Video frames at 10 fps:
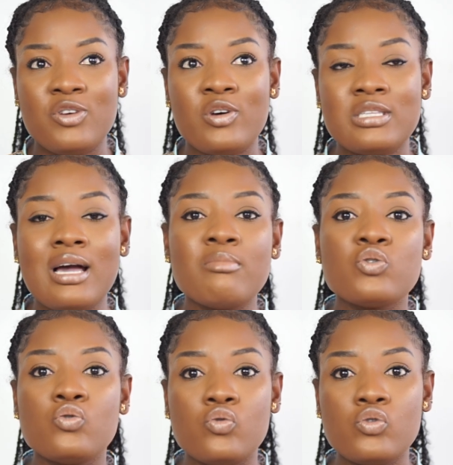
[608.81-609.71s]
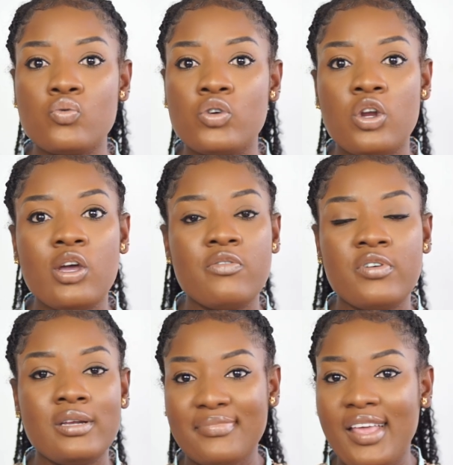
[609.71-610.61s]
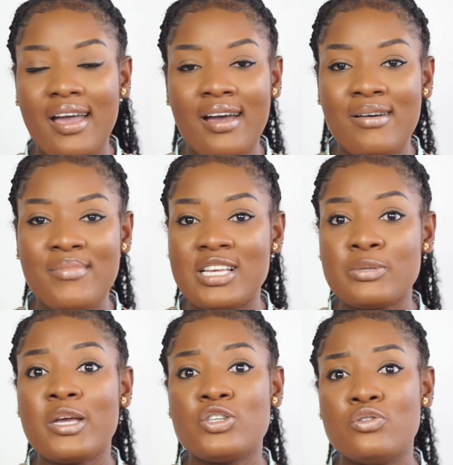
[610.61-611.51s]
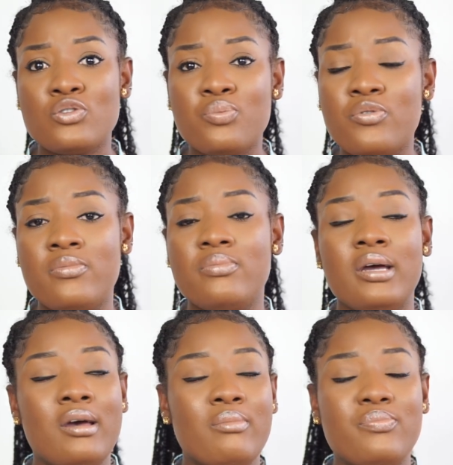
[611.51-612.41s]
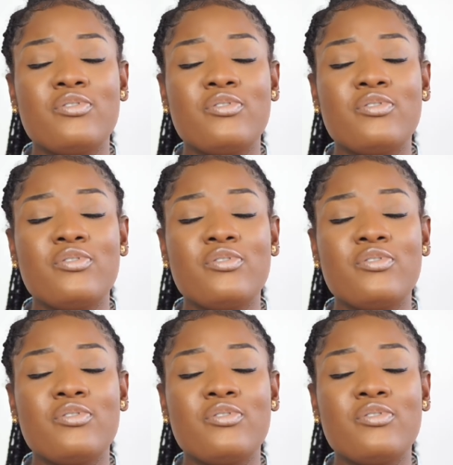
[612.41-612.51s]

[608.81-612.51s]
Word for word: because some schools would not even um, expect you to pro uh,